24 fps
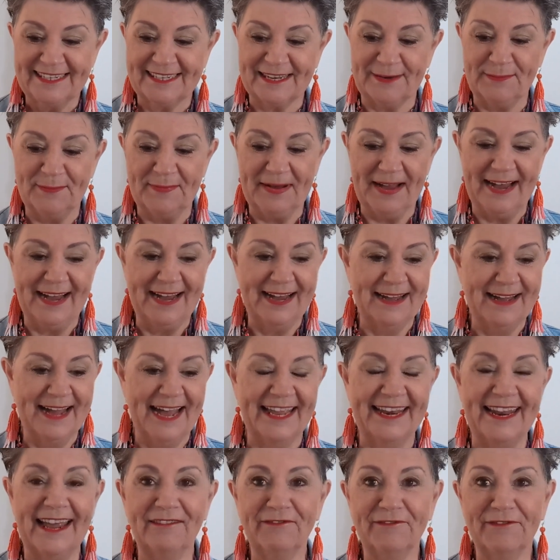
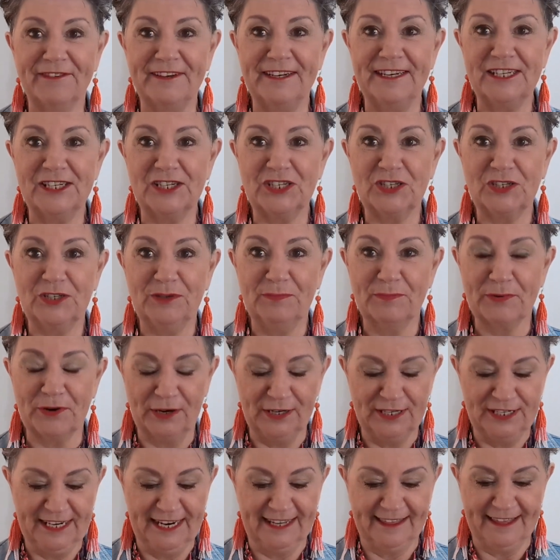an unfinished
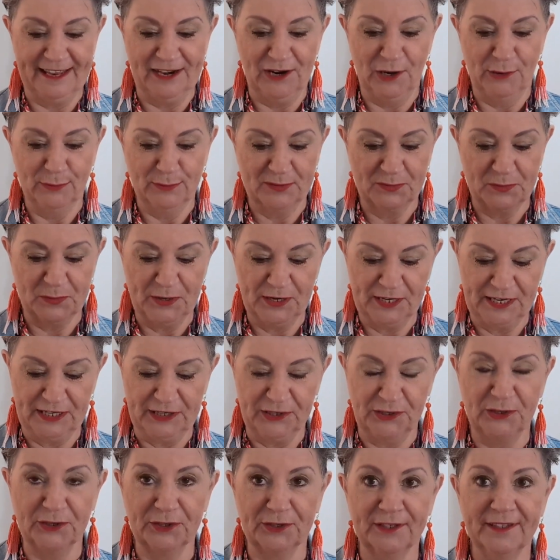project that I was
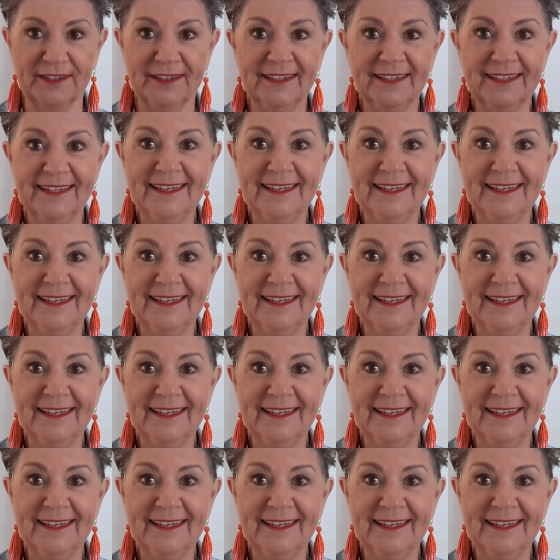working on